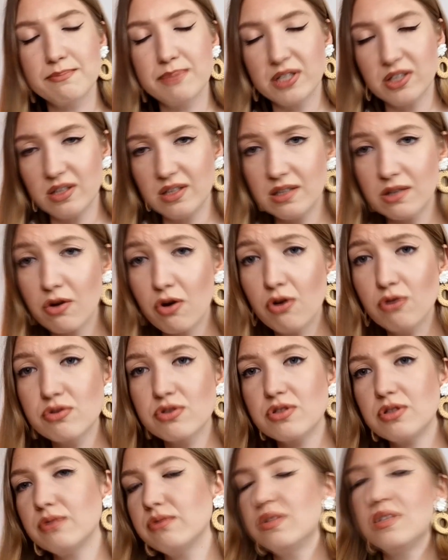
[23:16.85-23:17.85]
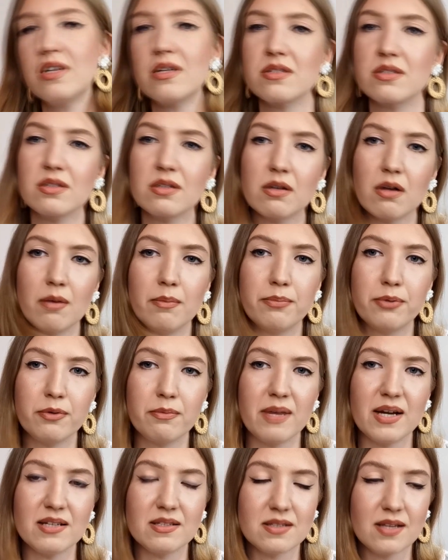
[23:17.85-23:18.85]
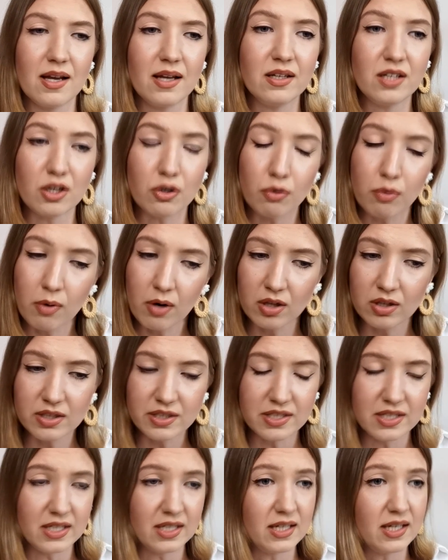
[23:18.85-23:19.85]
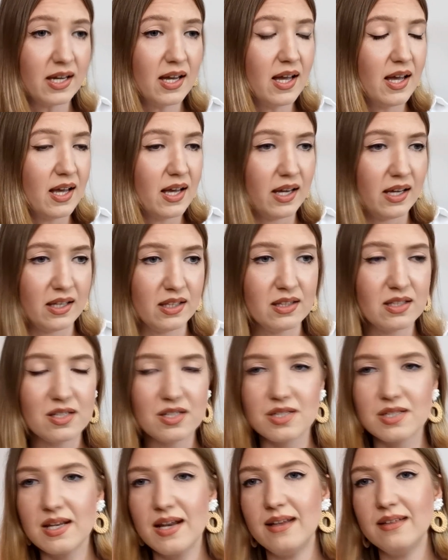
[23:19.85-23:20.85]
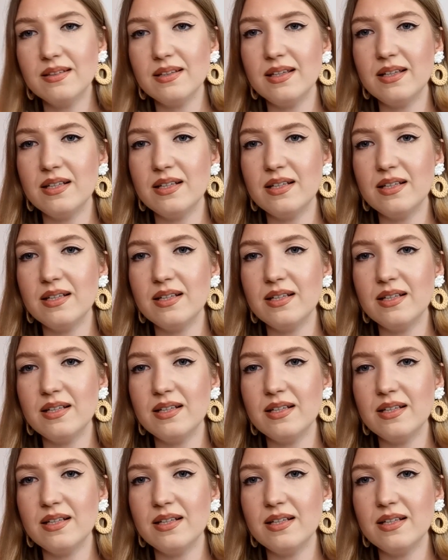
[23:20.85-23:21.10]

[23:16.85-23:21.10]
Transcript: but it also doesn't compromise any quality in the scent.